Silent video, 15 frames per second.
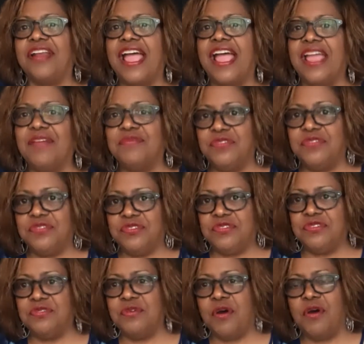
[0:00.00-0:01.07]
I have
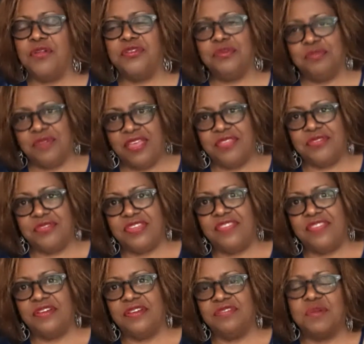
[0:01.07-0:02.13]
two older brothers and
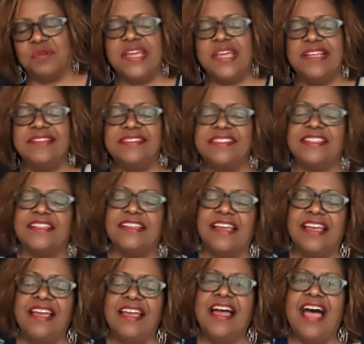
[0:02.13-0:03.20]
they're twins, and
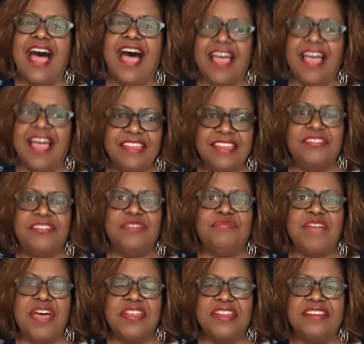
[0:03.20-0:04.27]
I think she
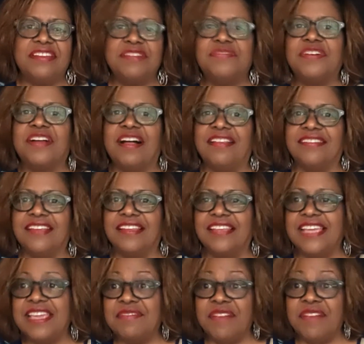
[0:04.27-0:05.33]
found it difficult to
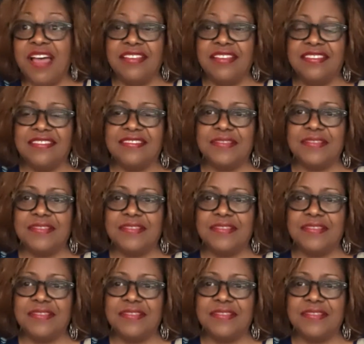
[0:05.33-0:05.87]
leave us.